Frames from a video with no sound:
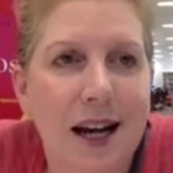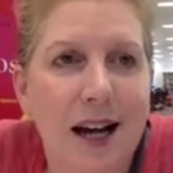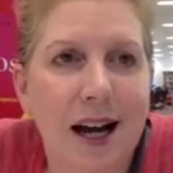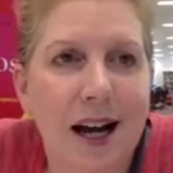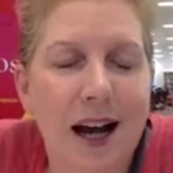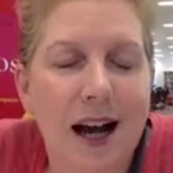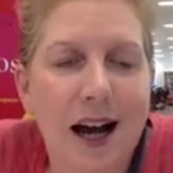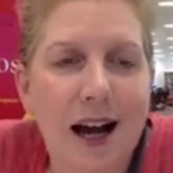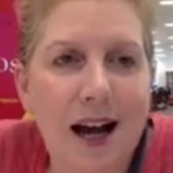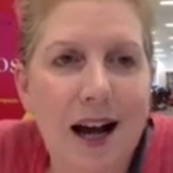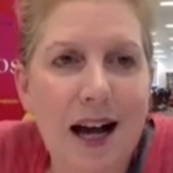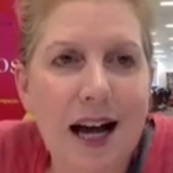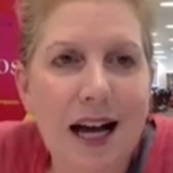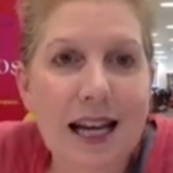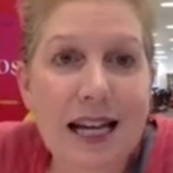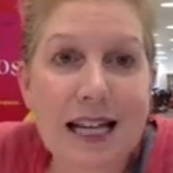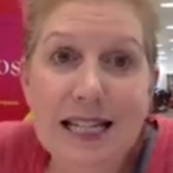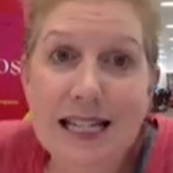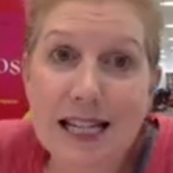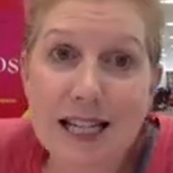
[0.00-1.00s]
And
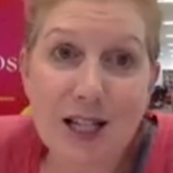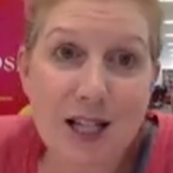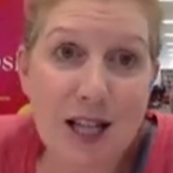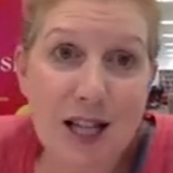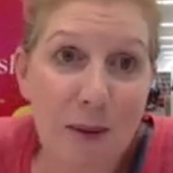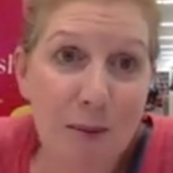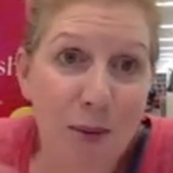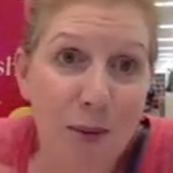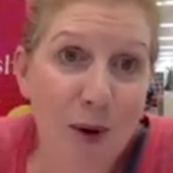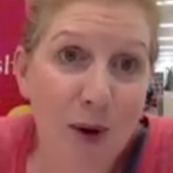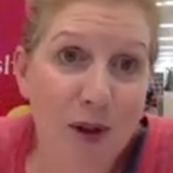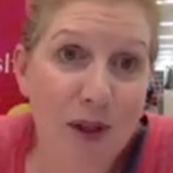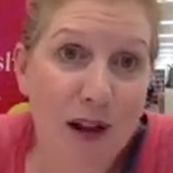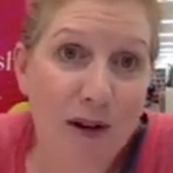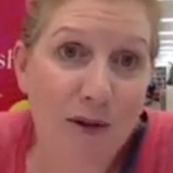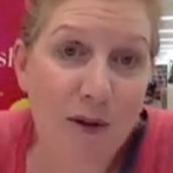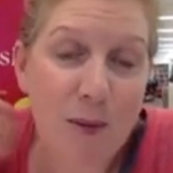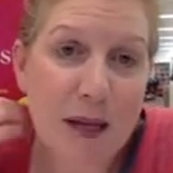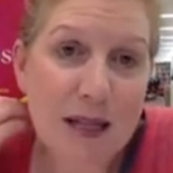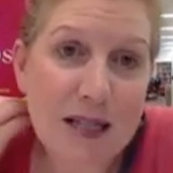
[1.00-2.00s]
I ditched that book, that
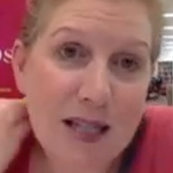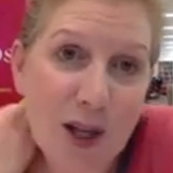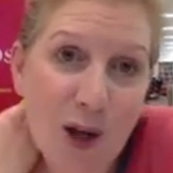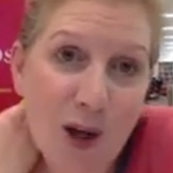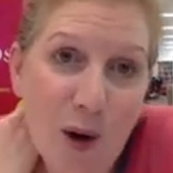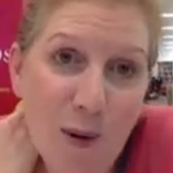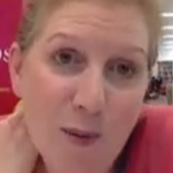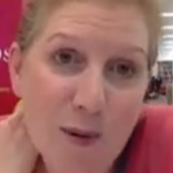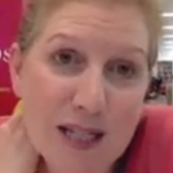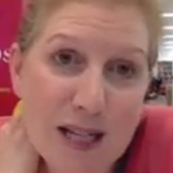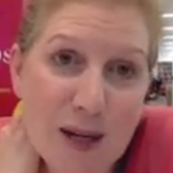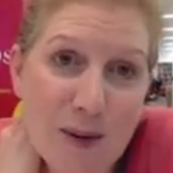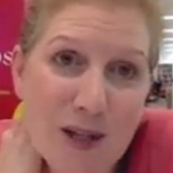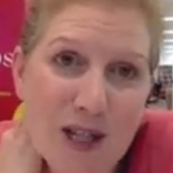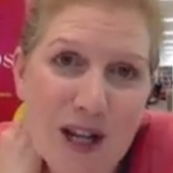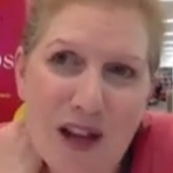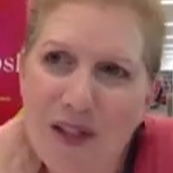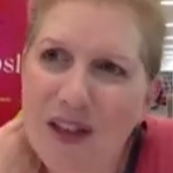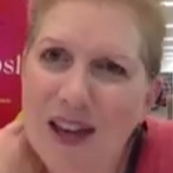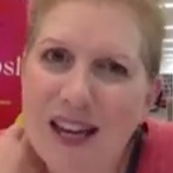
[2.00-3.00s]
romantic comedy, which
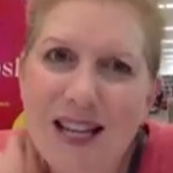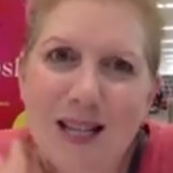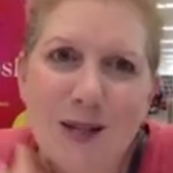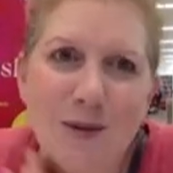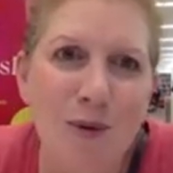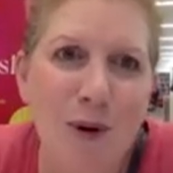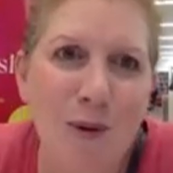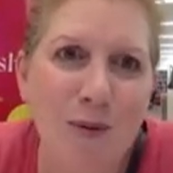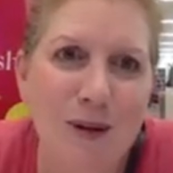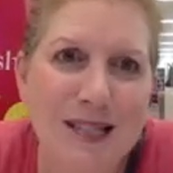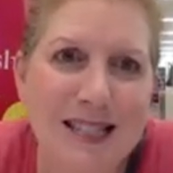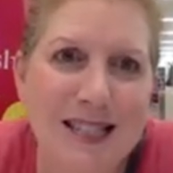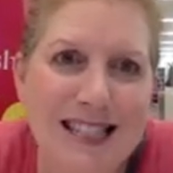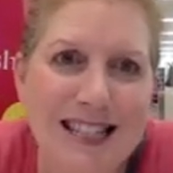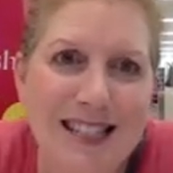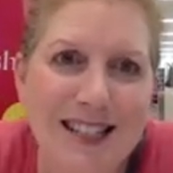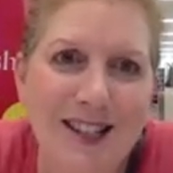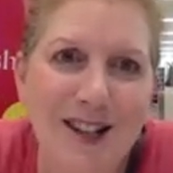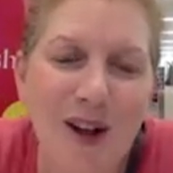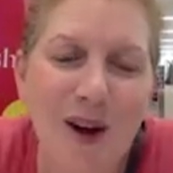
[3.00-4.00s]
I think is probably
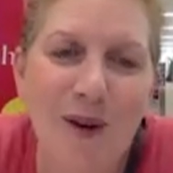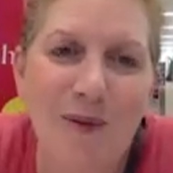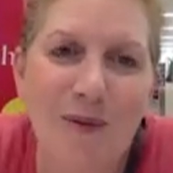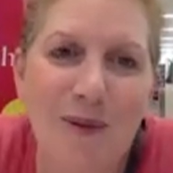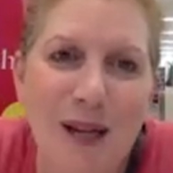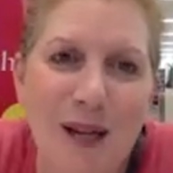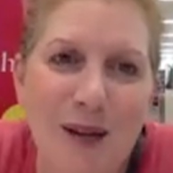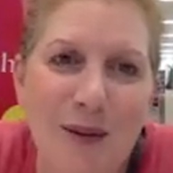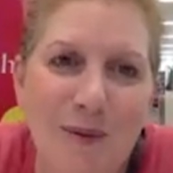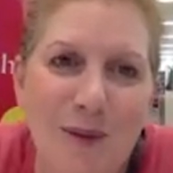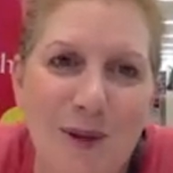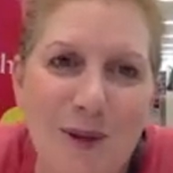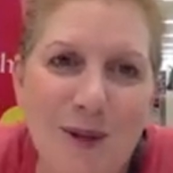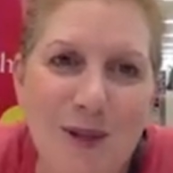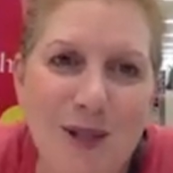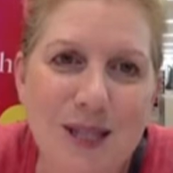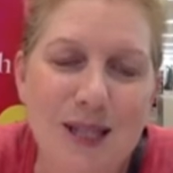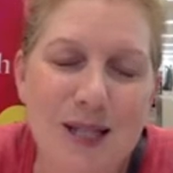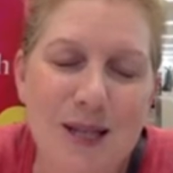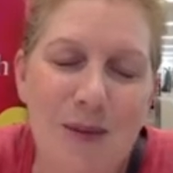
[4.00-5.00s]
still on my
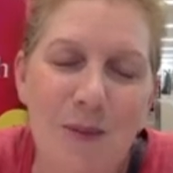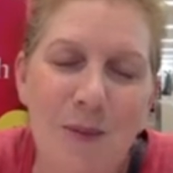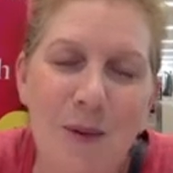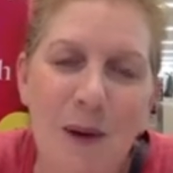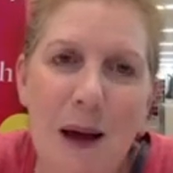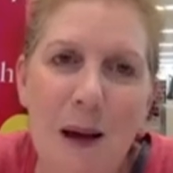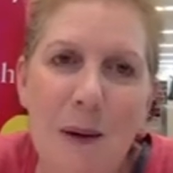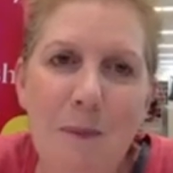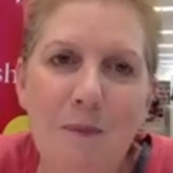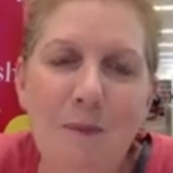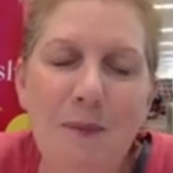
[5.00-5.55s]
computer somewhere.